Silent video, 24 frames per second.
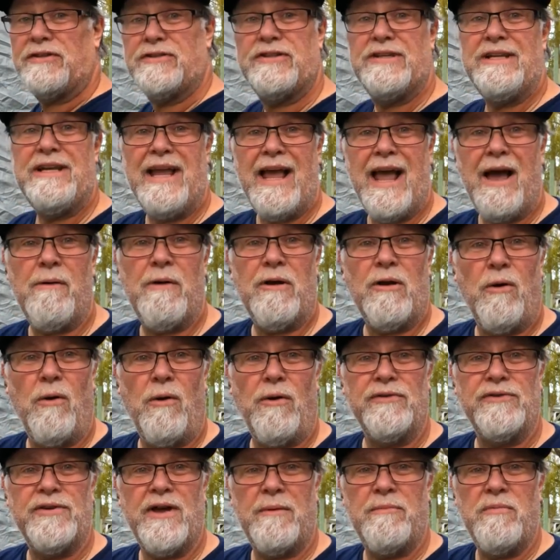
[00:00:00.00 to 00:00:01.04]
see how it
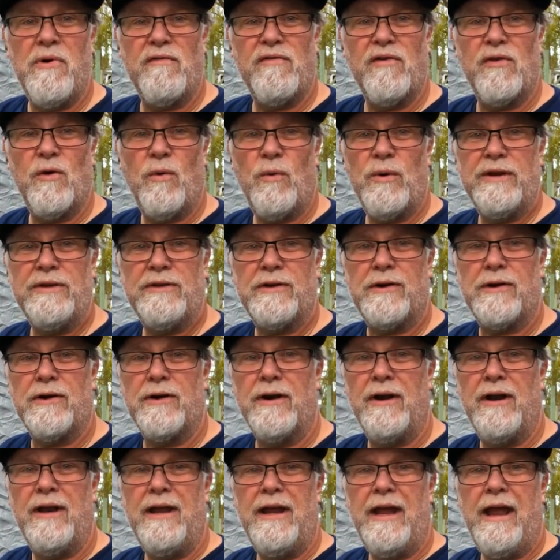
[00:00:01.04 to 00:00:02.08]
holds up over the
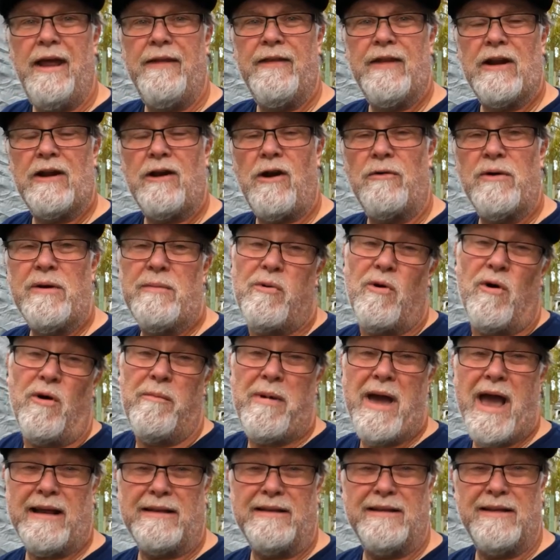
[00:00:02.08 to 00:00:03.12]
winter, and then I'll
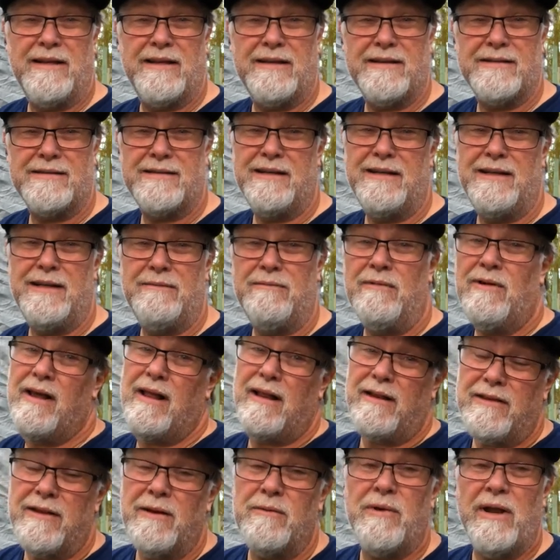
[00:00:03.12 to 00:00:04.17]
report back to you to see,
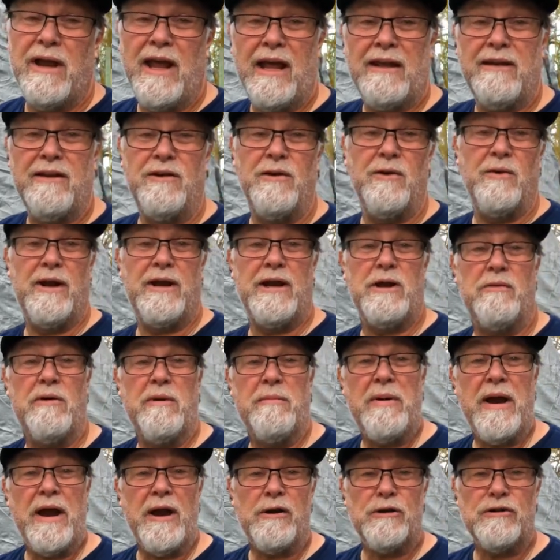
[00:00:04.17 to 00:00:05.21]
well, did we had to do any
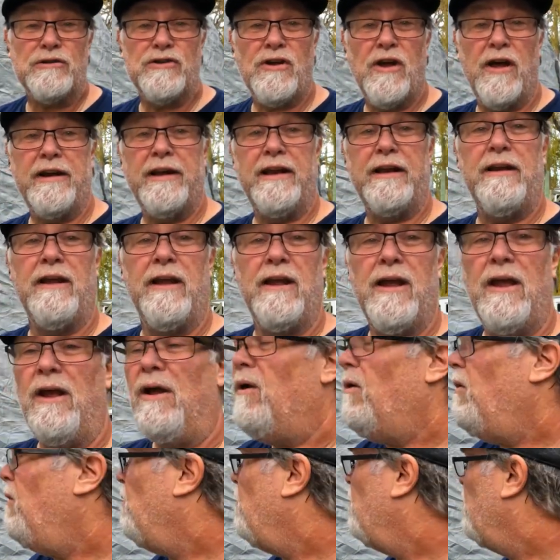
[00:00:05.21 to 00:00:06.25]
repairs on it
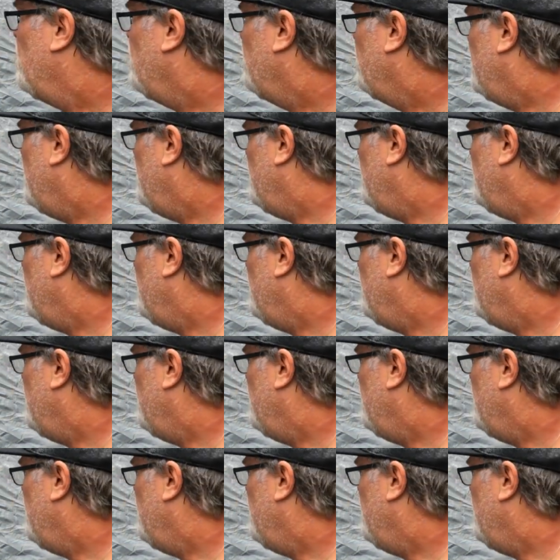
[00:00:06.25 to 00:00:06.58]
or